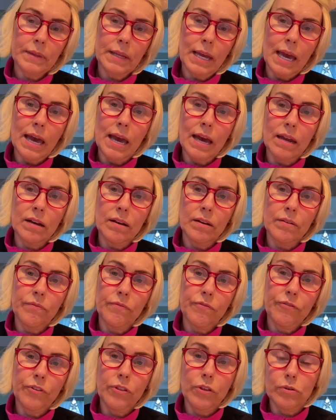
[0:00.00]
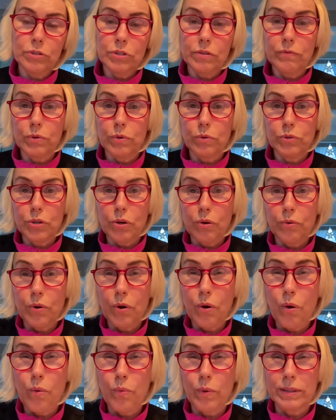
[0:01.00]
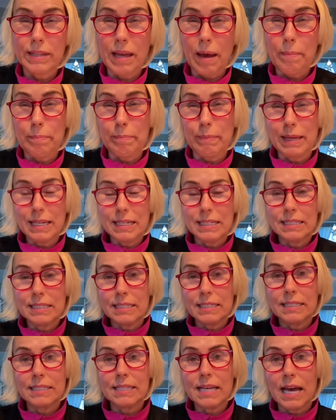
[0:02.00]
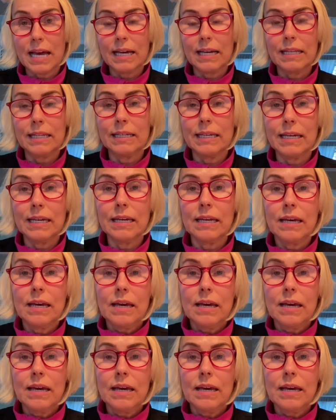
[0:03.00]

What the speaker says: And for those of you who don't know what that means exactly,